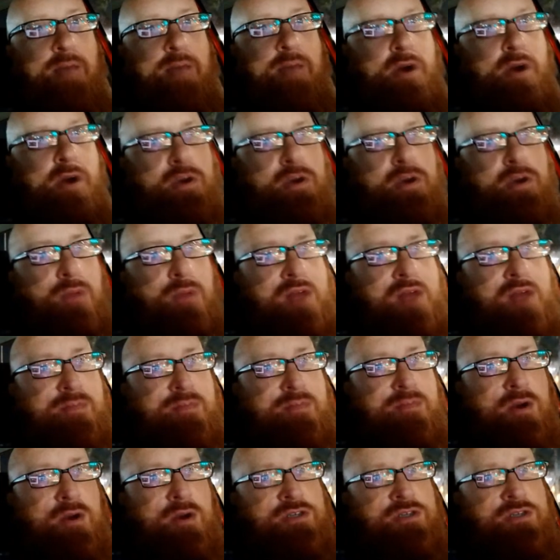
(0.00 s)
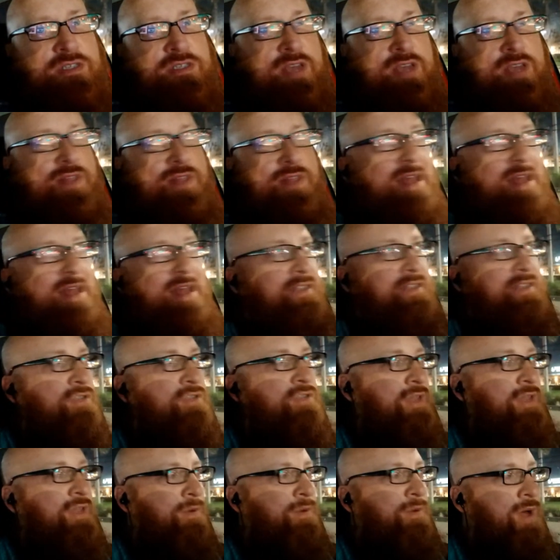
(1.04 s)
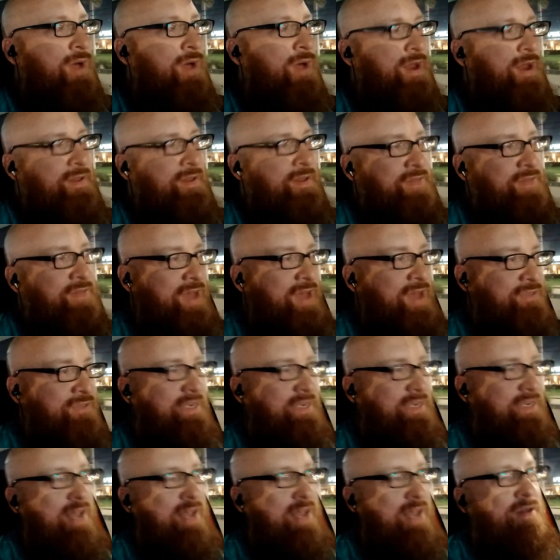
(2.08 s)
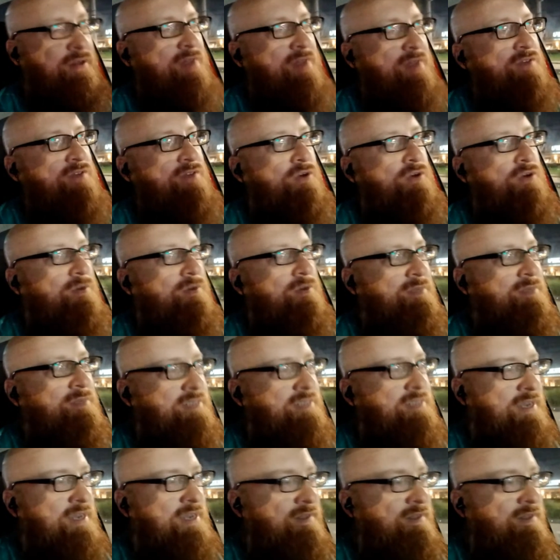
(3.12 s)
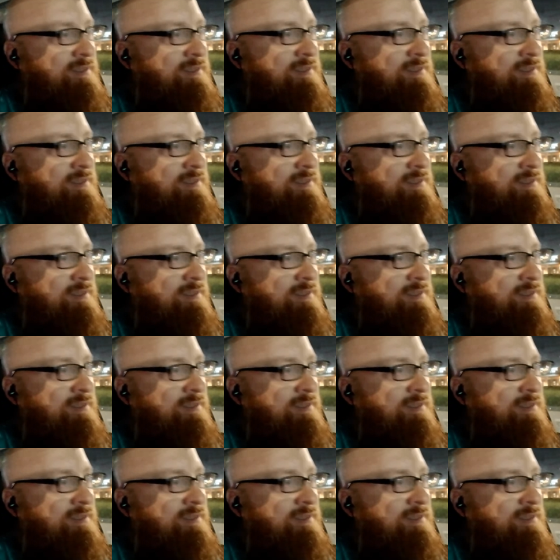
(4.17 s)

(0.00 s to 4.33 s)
what are your profit margins on that? So like on a $1,000 heavy equipment sale,